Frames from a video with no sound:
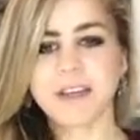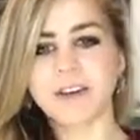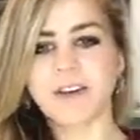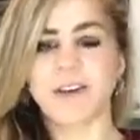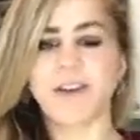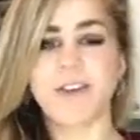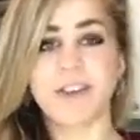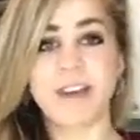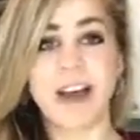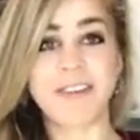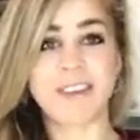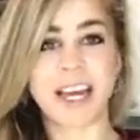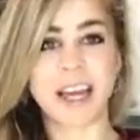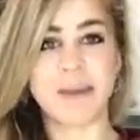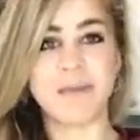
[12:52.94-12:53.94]
or if you
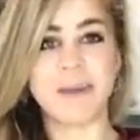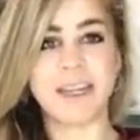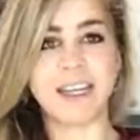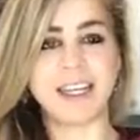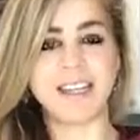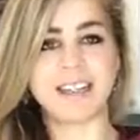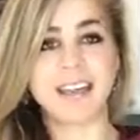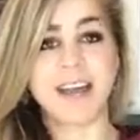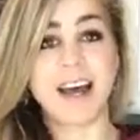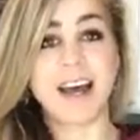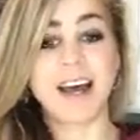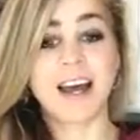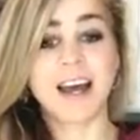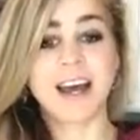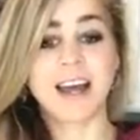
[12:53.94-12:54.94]
have diabetes,
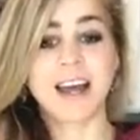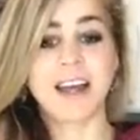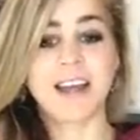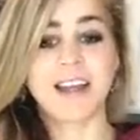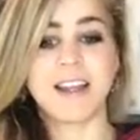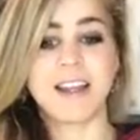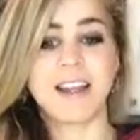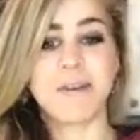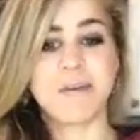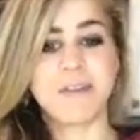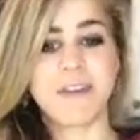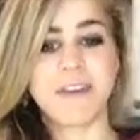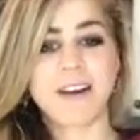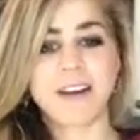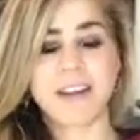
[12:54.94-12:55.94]

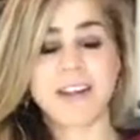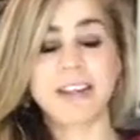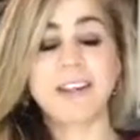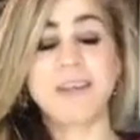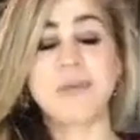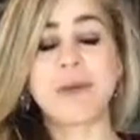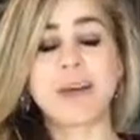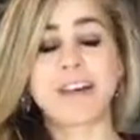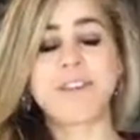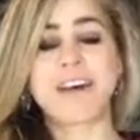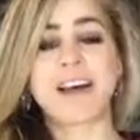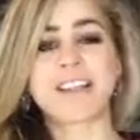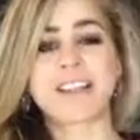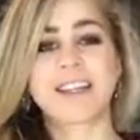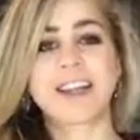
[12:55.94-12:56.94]
intermittent
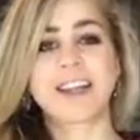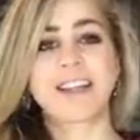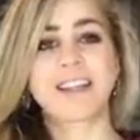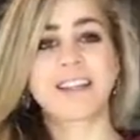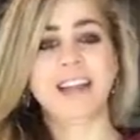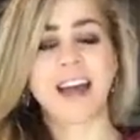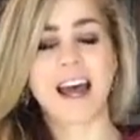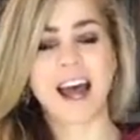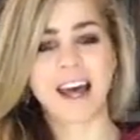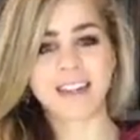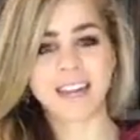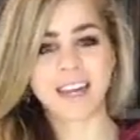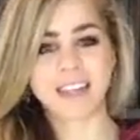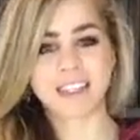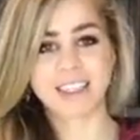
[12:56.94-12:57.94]
fasting has
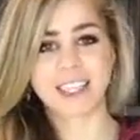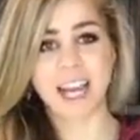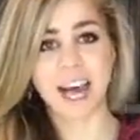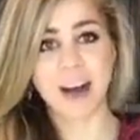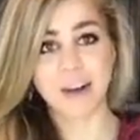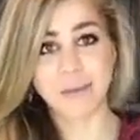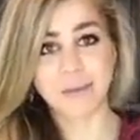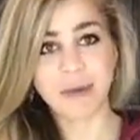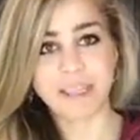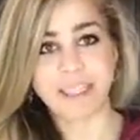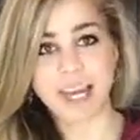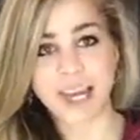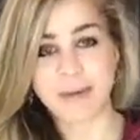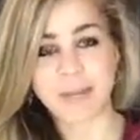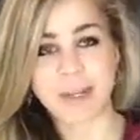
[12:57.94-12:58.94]
actually helped my
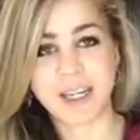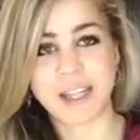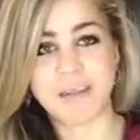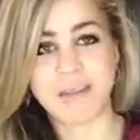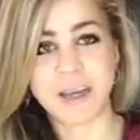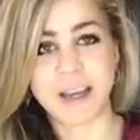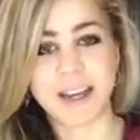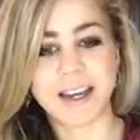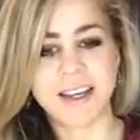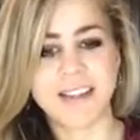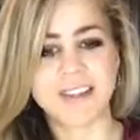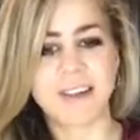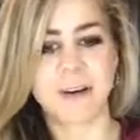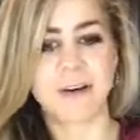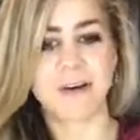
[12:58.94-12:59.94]
diabetes,
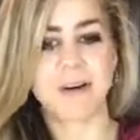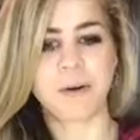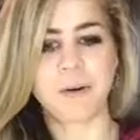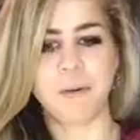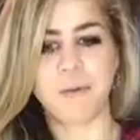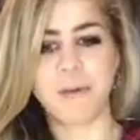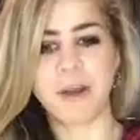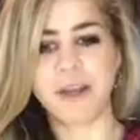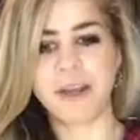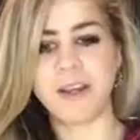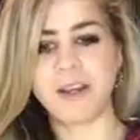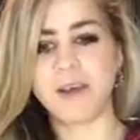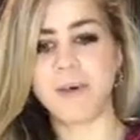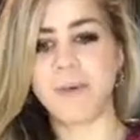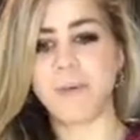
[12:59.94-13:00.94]
because when
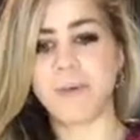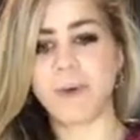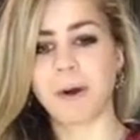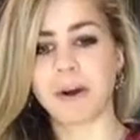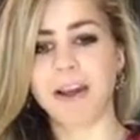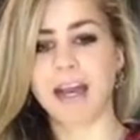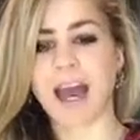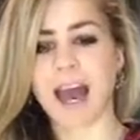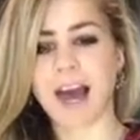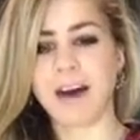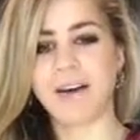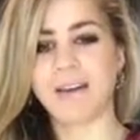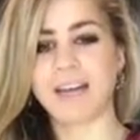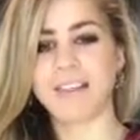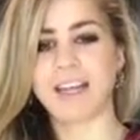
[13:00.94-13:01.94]
you work
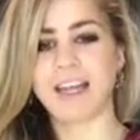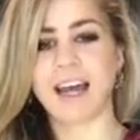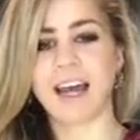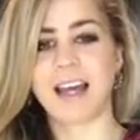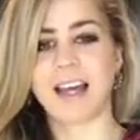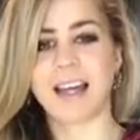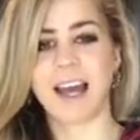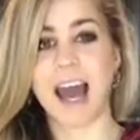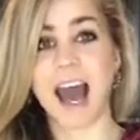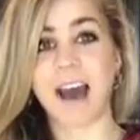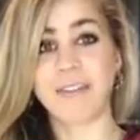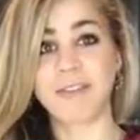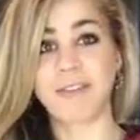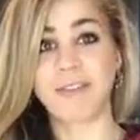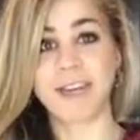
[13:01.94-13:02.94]
out
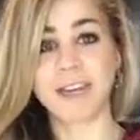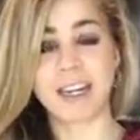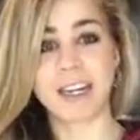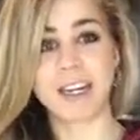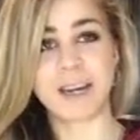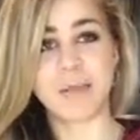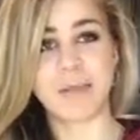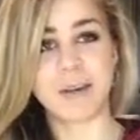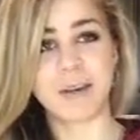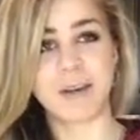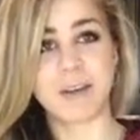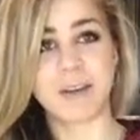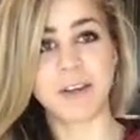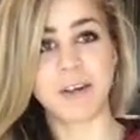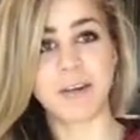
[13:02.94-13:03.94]
after eating a
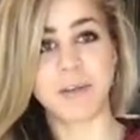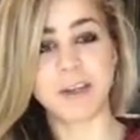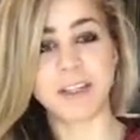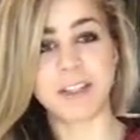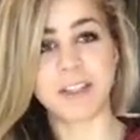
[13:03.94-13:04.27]
meal, your blood